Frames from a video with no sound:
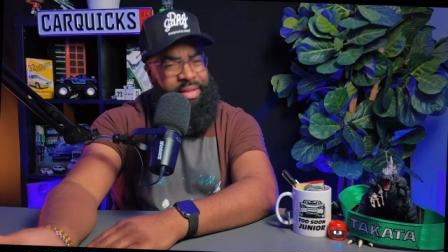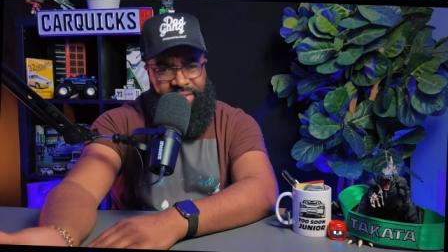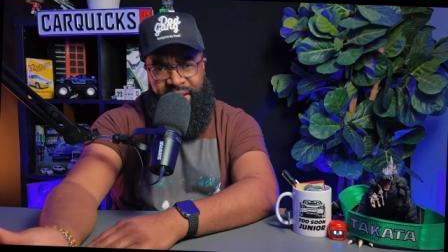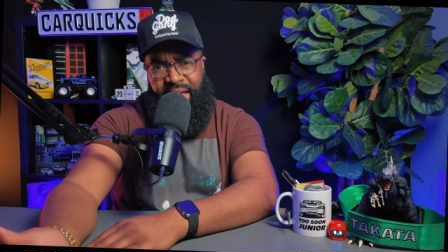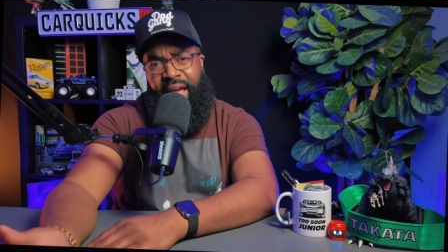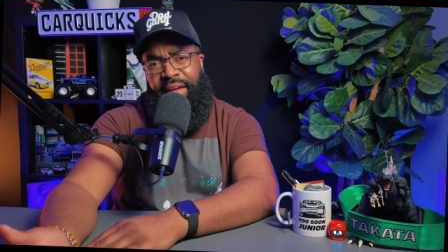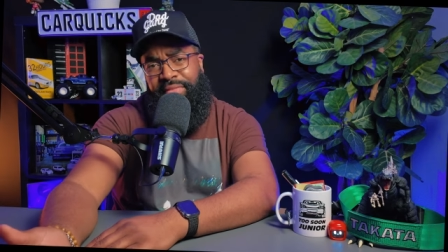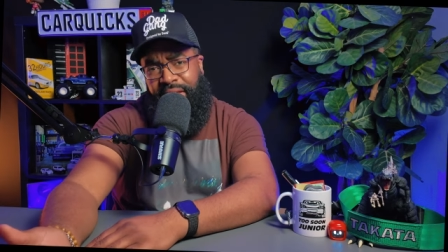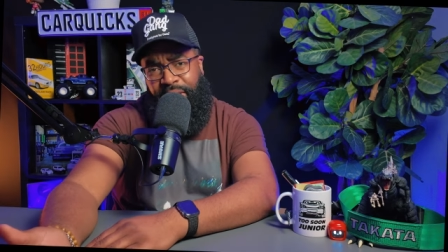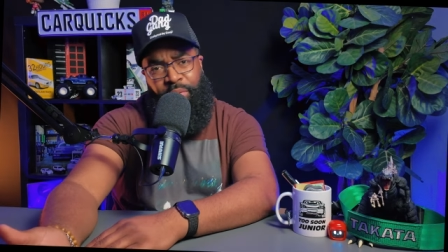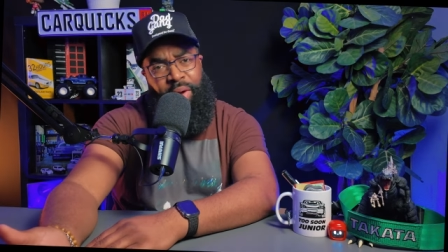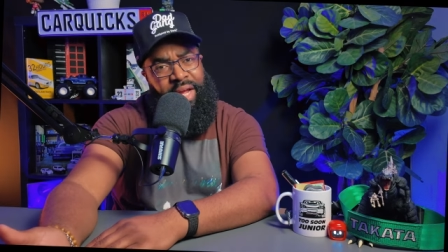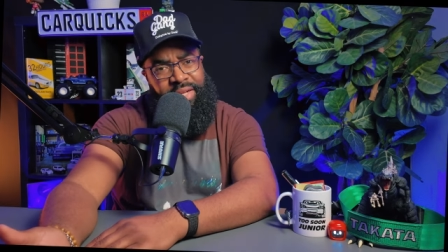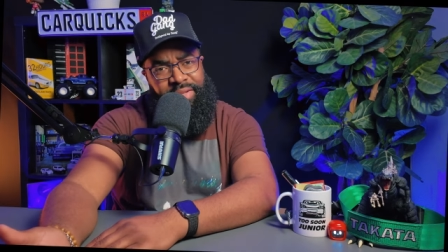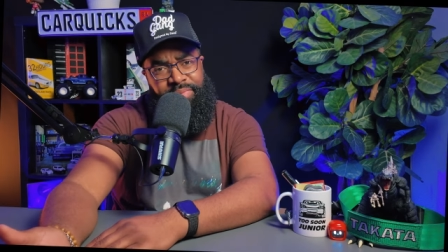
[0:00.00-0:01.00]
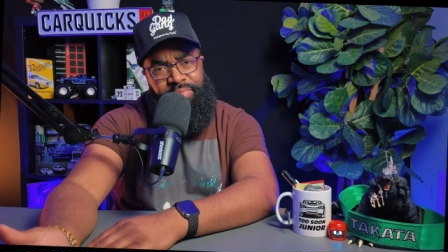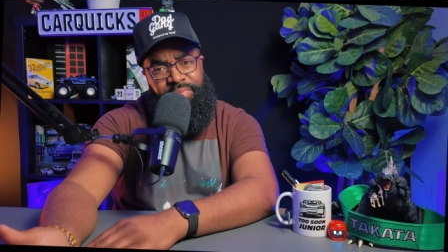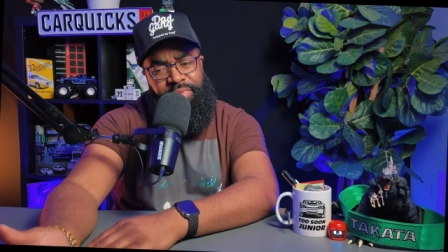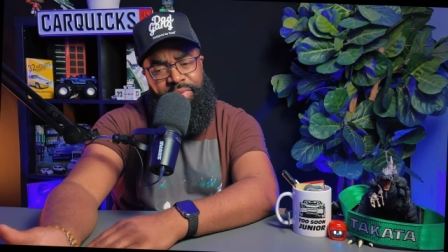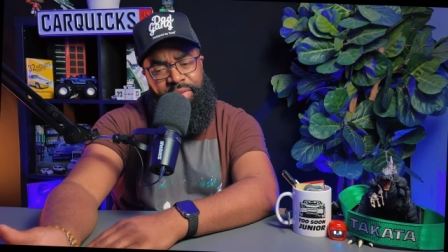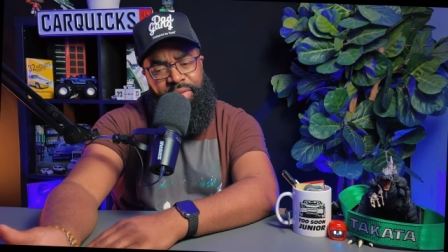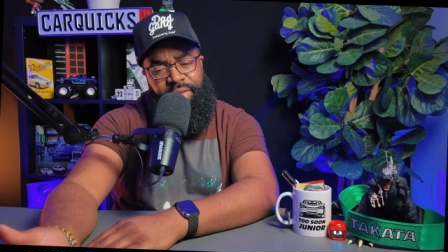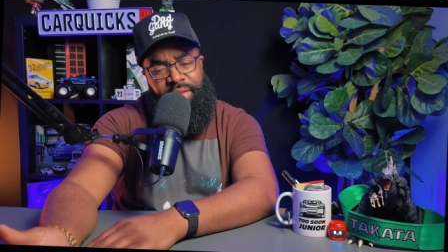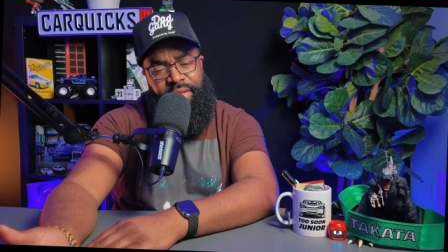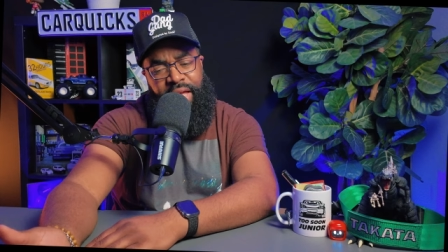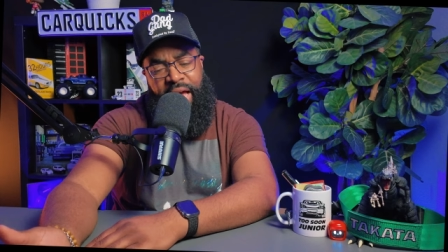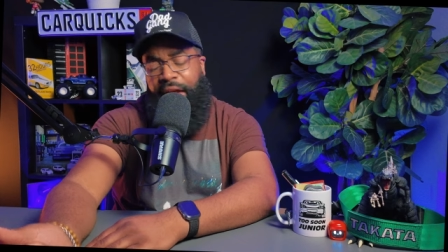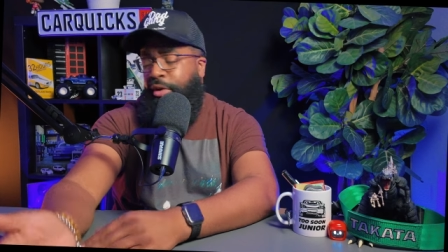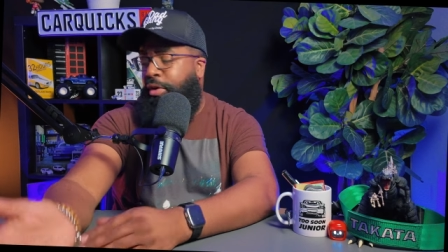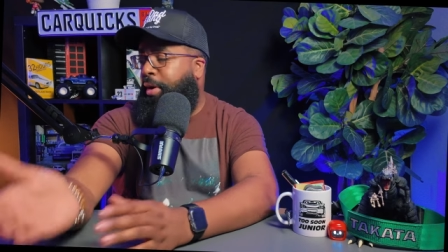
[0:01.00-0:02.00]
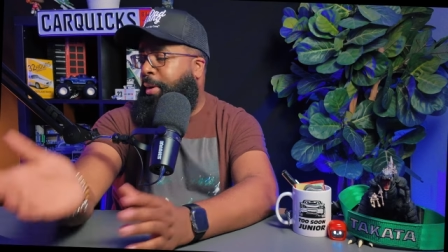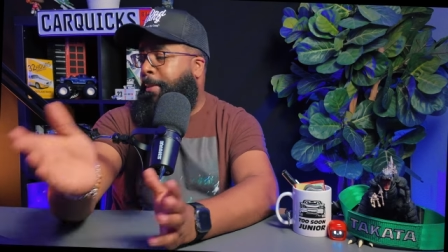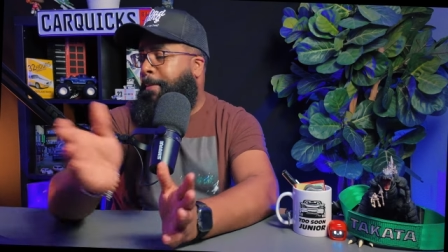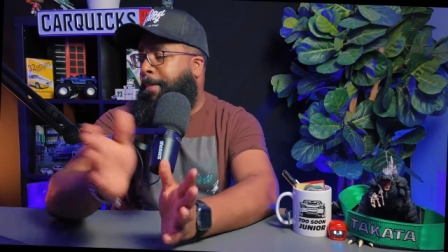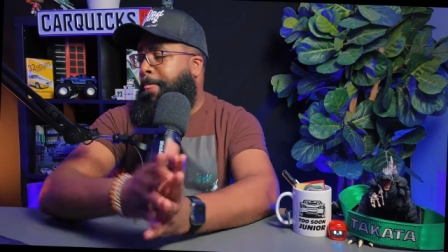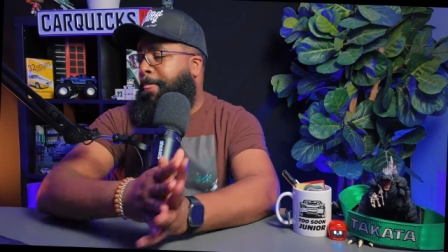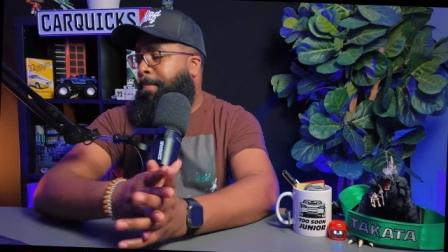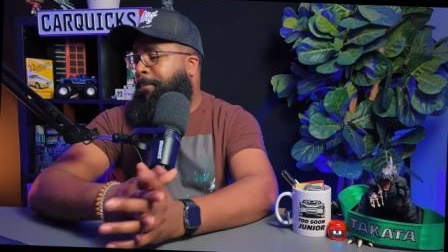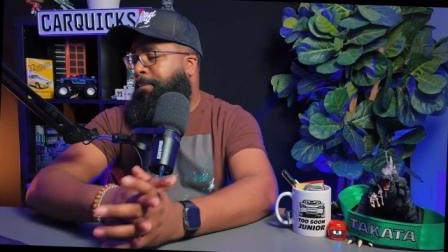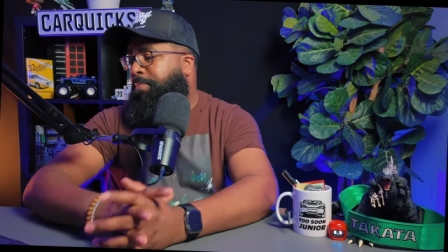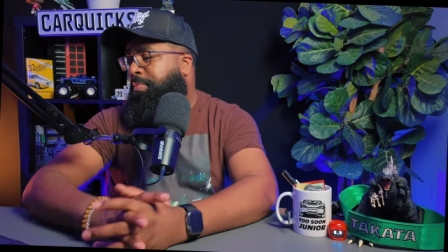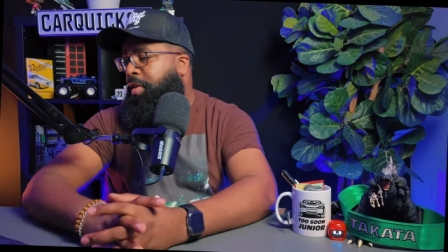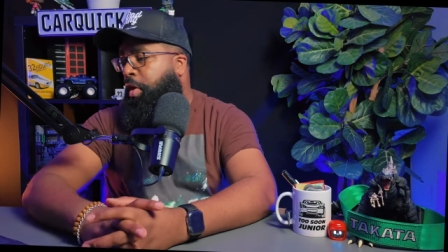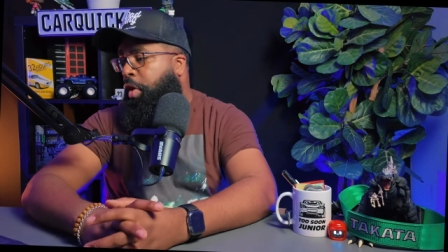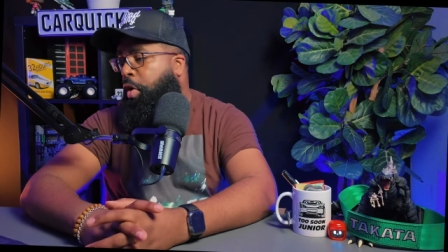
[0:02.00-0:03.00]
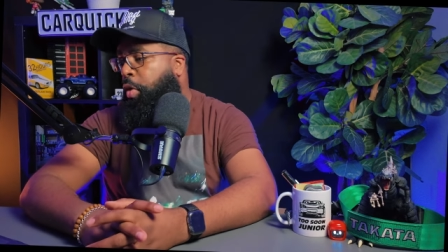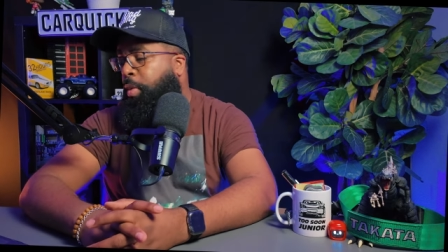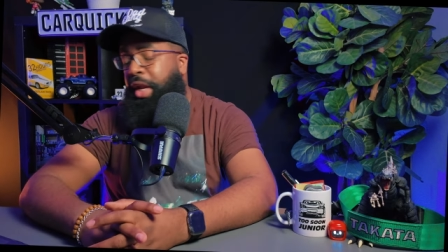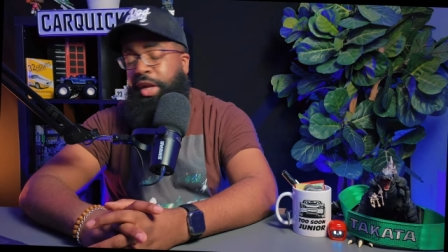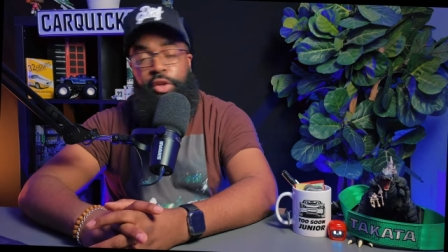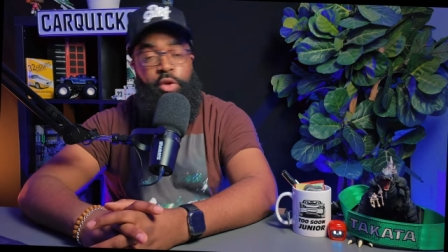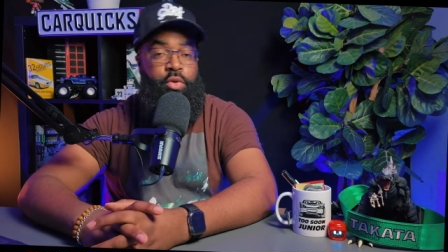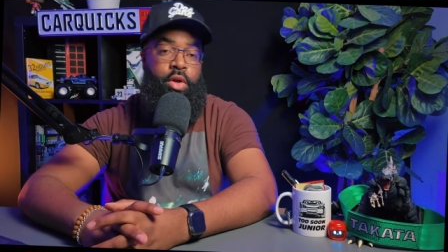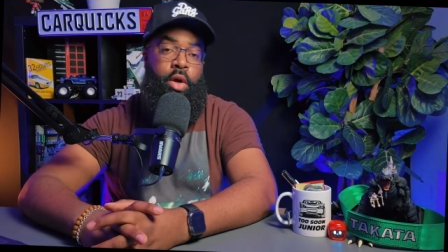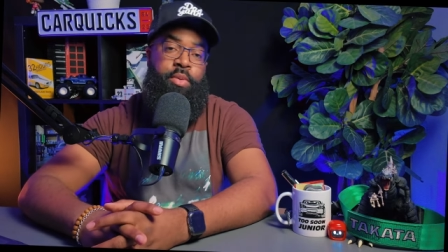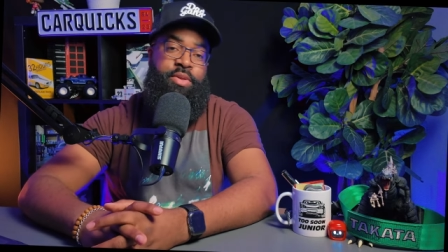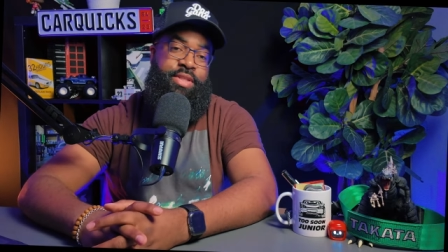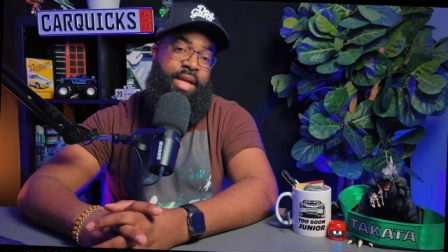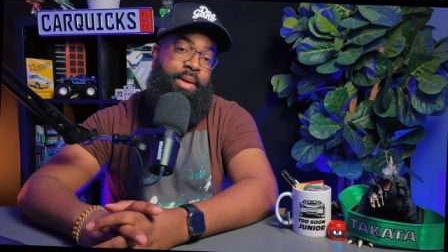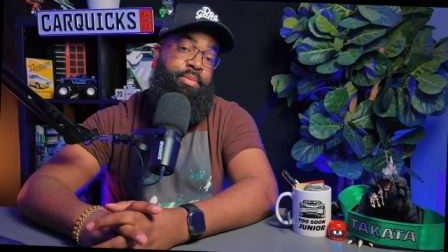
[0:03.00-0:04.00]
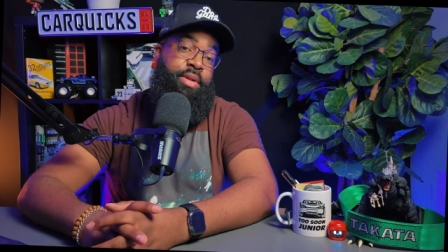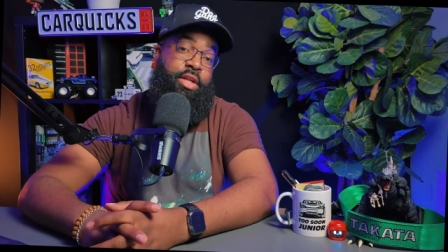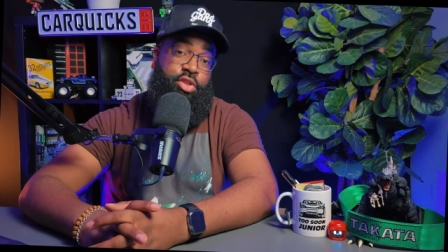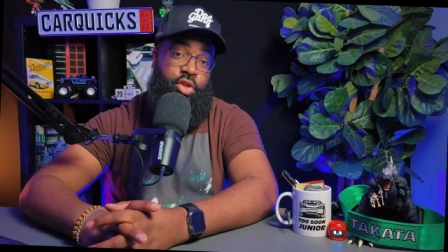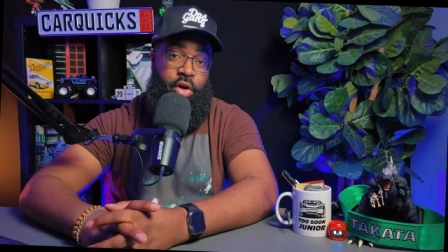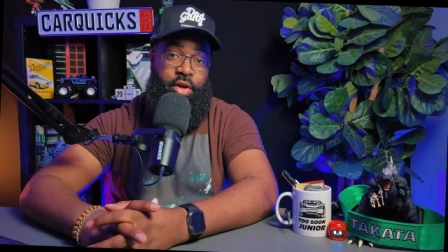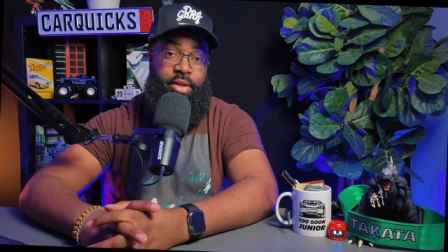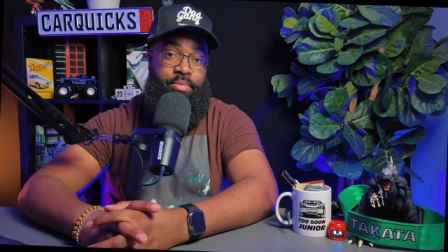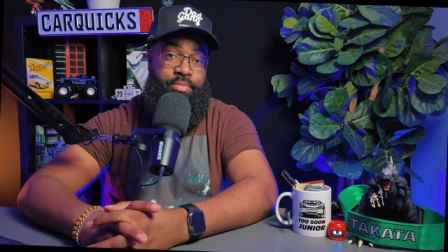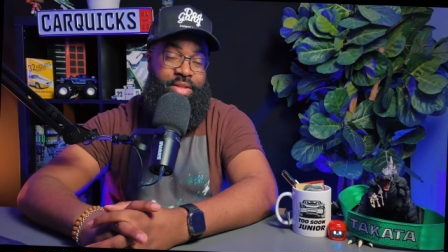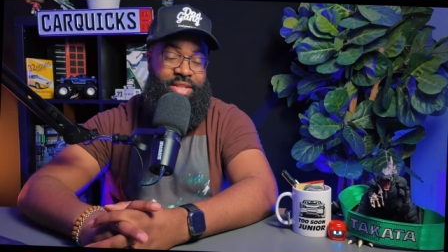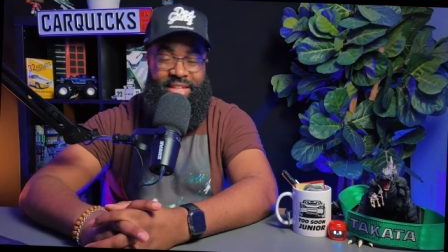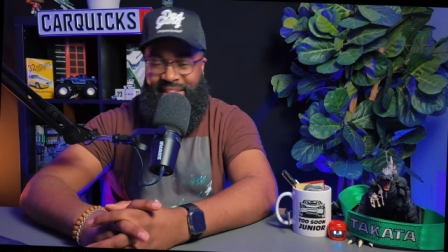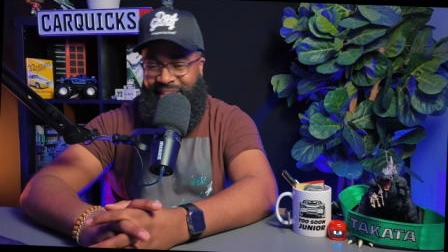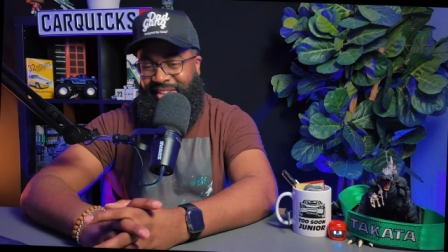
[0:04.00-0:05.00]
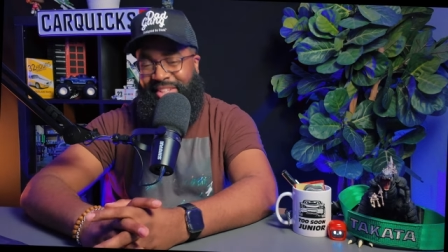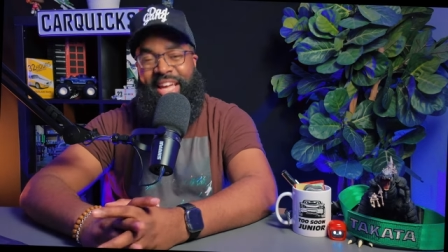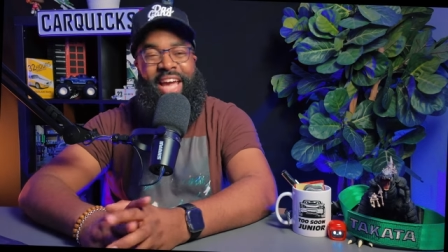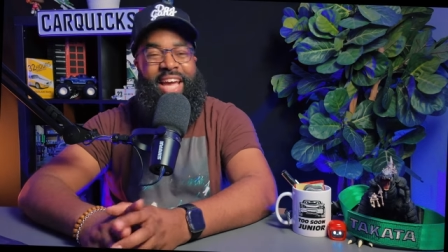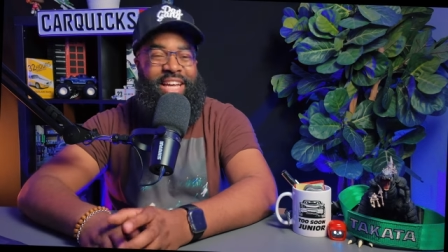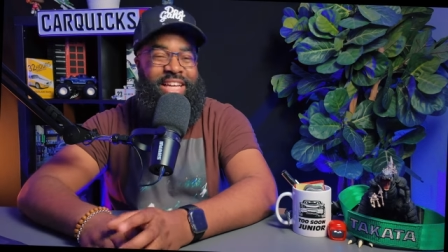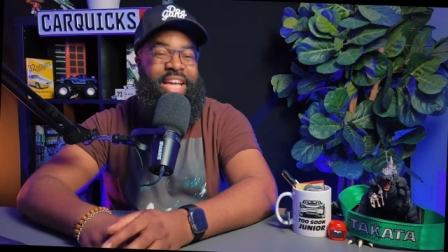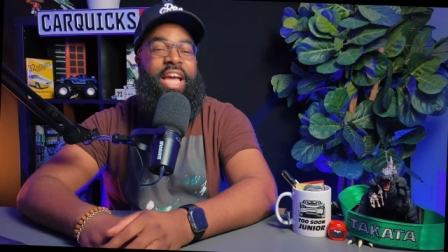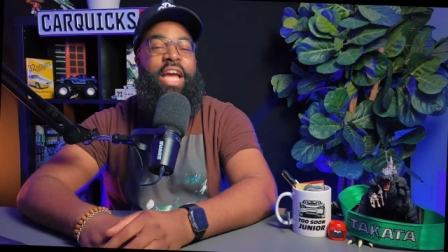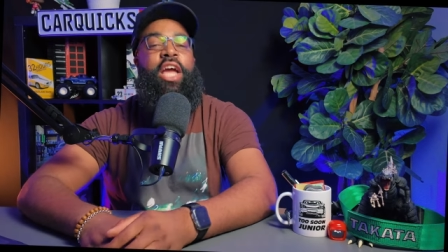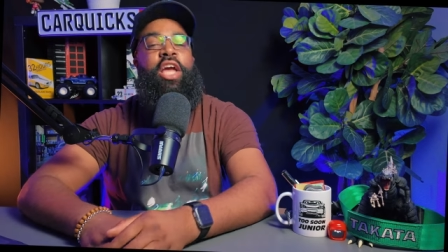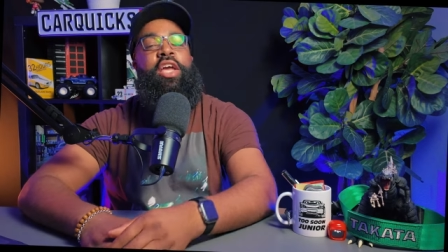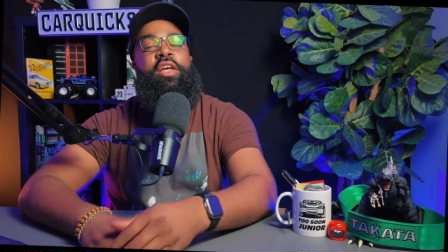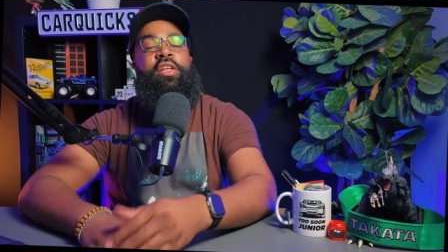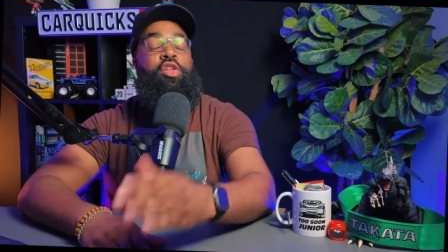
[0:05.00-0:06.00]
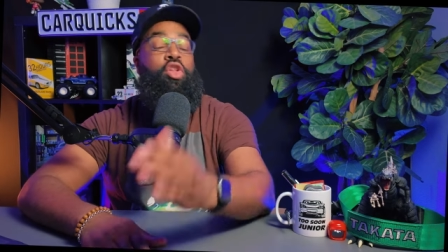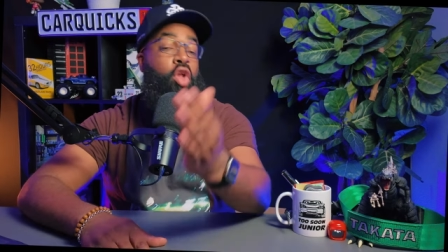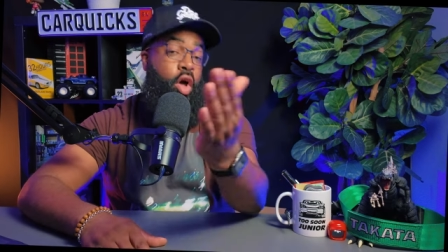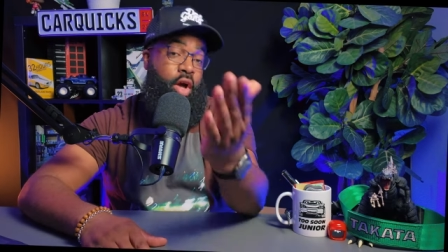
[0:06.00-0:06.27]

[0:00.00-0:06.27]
going to have that, right? I don't know. What I do know is that I'm done talking. Okay, long